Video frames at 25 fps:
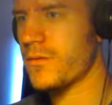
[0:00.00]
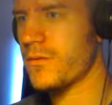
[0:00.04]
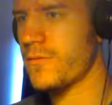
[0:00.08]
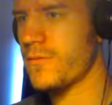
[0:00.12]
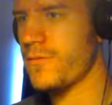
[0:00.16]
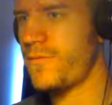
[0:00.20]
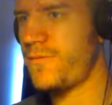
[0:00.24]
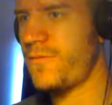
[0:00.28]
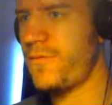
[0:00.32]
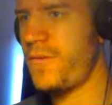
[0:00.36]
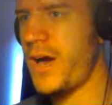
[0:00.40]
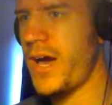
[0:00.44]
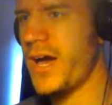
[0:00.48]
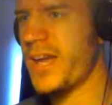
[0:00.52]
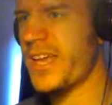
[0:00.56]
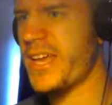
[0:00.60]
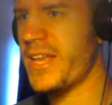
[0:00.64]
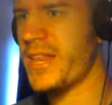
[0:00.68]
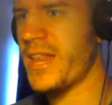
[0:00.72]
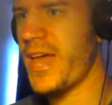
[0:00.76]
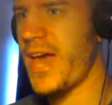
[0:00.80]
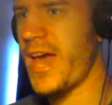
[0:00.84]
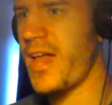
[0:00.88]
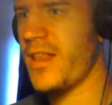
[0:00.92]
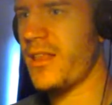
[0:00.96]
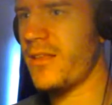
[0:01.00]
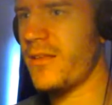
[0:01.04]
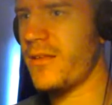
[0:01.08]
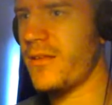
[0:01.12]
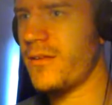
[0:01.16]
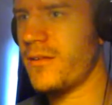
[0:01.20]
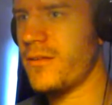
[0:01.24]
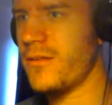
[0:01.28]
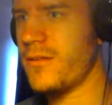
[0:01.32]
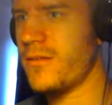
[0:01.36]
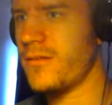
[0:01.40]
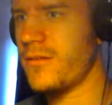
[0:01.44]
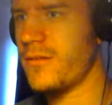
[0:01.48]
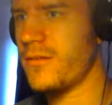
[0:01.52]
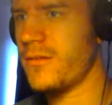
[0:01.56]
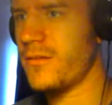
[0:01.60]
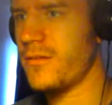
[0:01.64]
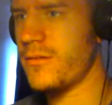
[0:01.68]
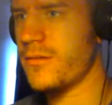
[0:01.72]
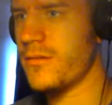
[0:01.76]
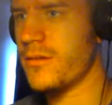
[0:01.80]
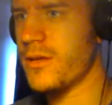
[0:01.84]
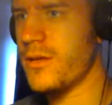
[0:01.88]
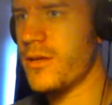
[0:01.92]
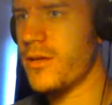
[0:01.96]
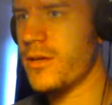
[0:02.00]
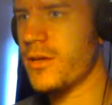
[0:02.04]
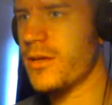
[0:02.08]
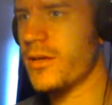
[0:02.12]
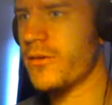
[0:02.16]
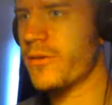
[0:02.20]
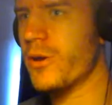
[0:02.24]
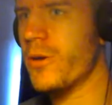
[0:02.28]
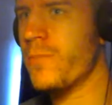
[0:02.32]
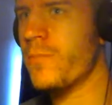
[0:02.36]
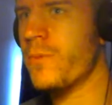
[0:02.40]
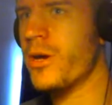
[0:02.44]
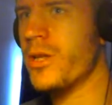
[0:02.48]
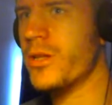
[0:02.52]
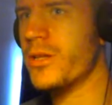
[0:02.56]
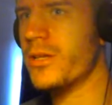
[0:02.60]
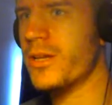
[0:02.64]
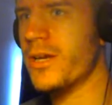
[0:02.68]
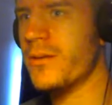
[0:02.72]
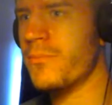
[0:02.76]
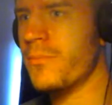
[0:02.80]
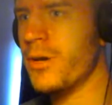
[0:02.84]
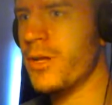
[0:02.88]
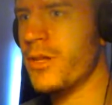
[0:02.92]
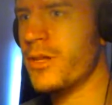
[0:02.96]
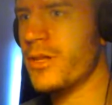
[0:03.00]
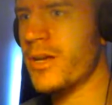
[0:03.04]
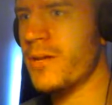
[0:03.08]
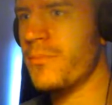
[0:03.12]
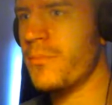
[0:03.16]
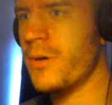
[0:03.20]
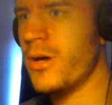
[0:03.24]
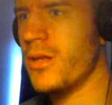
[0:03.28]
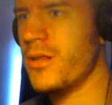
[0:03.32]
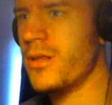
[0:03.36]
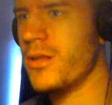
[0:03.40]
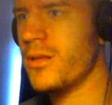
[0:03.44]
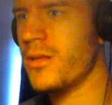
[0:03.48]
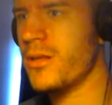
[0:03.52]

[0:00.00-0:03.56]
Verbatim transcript: Fucking hell. Come on, come on, come on.